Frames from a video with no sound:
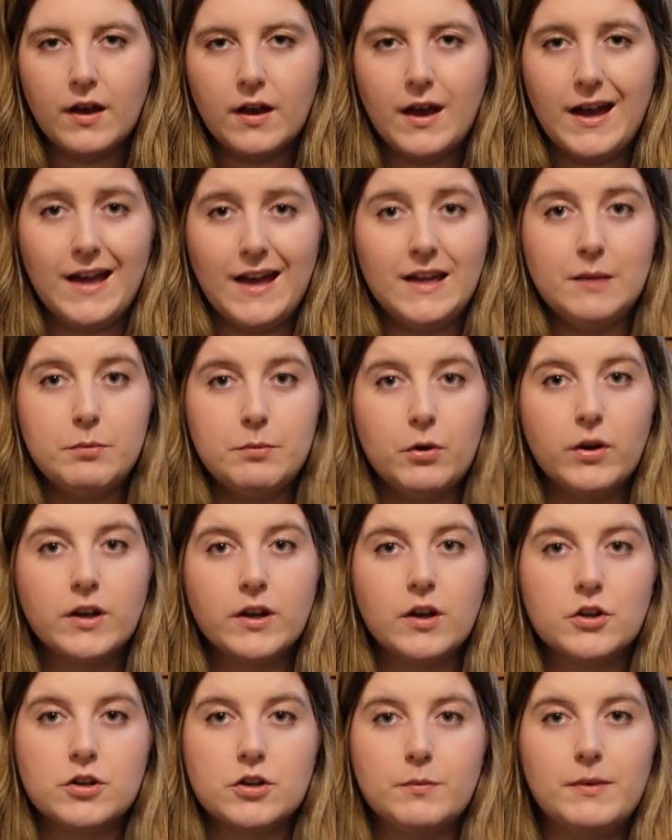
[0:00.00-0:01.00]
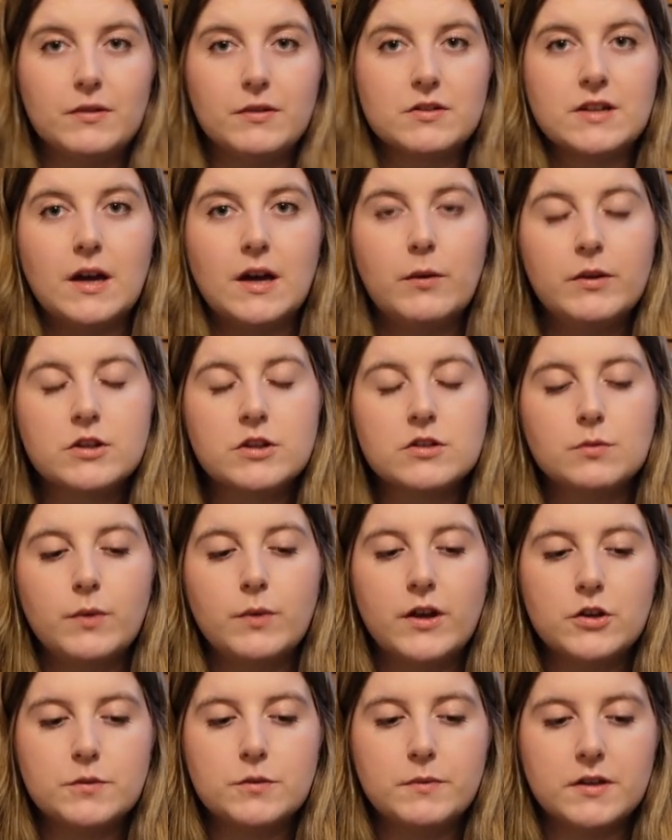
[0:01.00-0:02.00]
at any point I should be able to tell which is
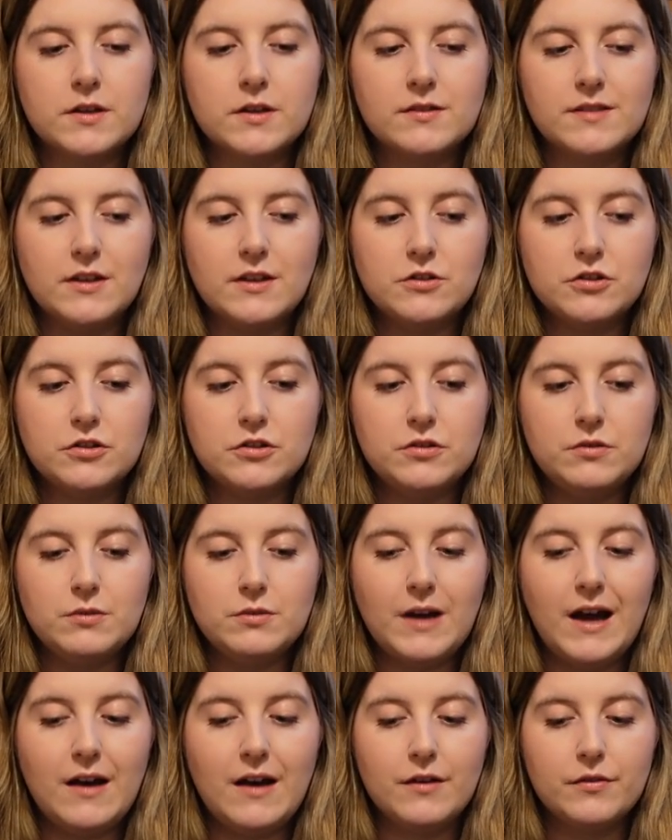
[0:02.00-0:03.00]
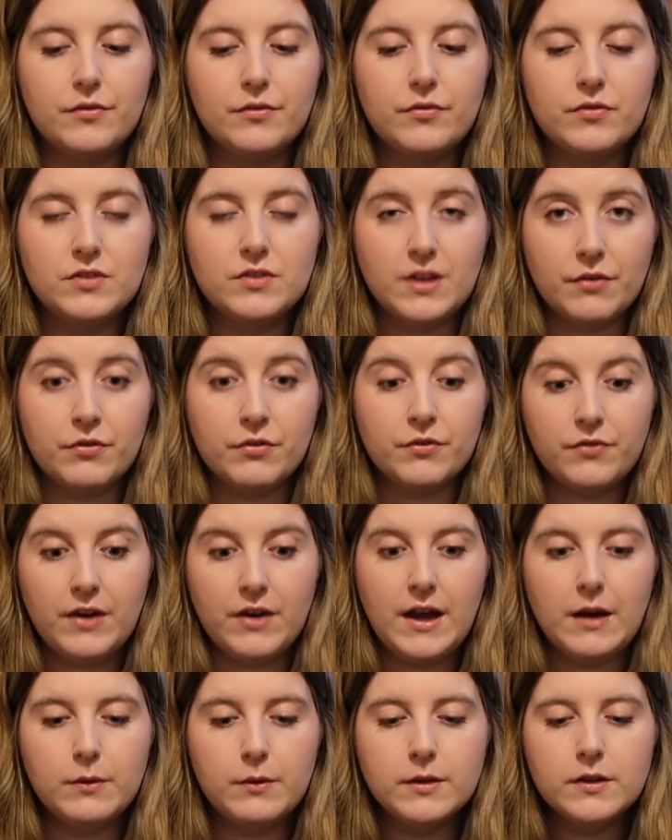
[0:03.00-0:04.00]
which because they do have different
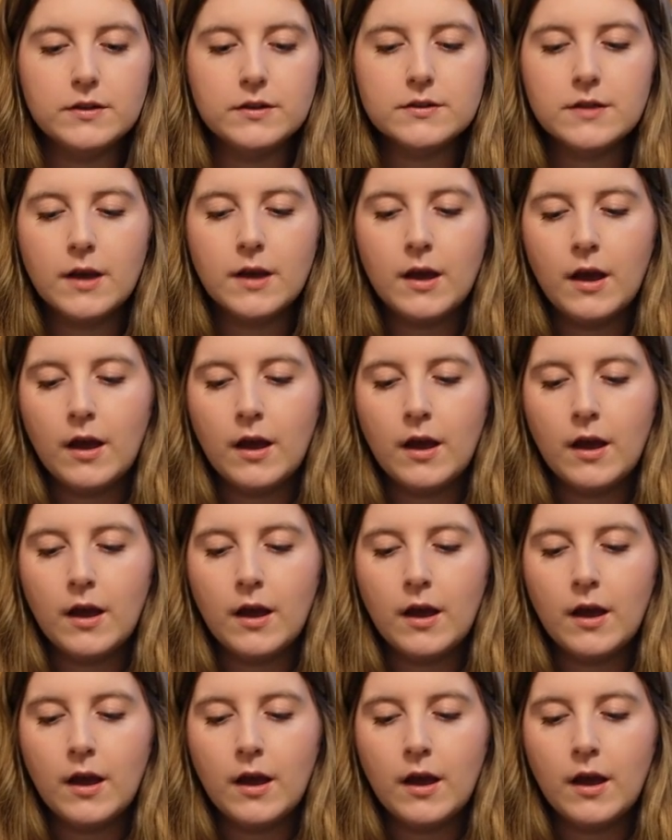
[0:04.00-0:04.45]
flowers.